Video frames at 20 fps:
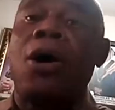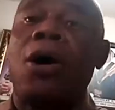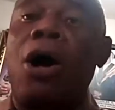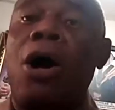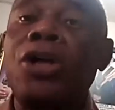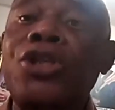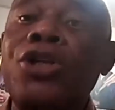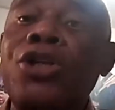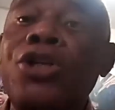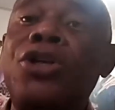
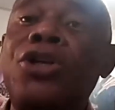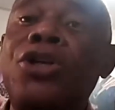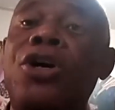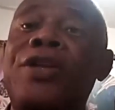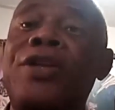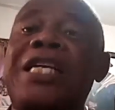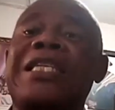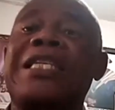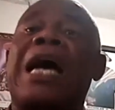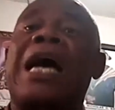also know
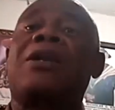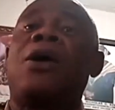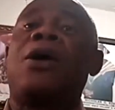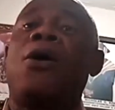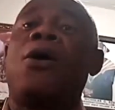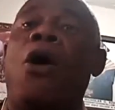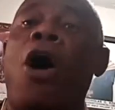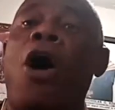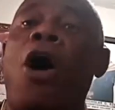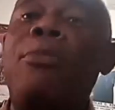this that
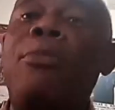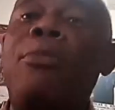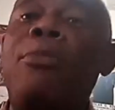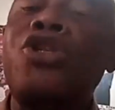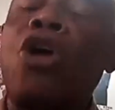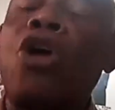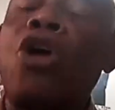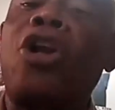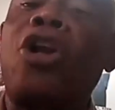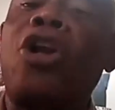
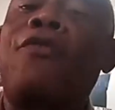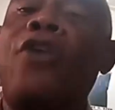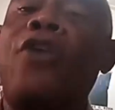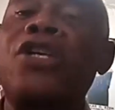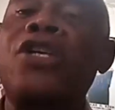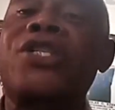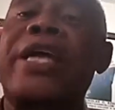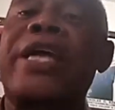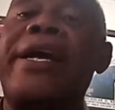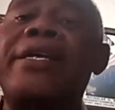almost all of
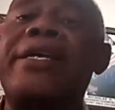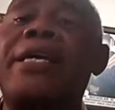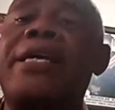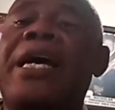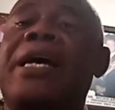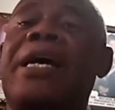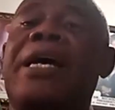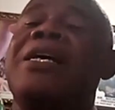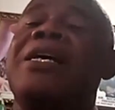us stay here.